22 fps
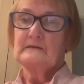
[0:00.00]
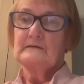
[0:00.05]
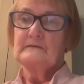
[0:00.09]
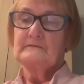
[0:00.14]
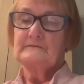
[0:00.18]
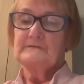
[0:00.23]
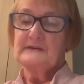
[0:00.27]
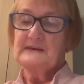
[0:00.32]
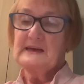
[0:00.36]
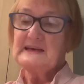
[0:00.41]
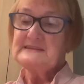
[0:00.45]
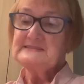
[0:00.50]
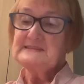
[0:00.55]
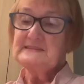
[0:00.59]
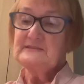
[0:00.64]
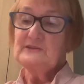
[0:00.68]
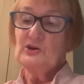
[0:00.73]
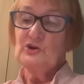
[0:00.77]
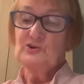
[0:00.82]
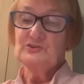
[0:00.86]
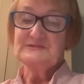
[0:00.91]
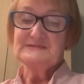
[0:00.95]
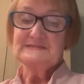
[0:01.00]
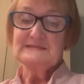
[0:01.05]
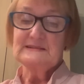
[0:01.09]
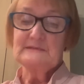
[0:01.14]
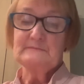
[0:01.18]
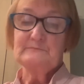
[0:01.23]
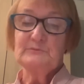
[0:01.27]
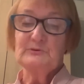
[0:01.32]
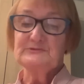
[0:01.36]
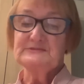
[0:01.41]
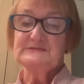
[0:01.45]
forgetting the hustle
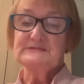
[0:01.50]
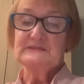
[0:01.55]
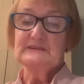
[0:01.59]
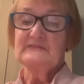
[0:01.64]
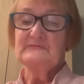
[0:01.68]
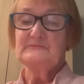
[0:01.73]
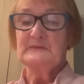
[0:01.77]
and bustle of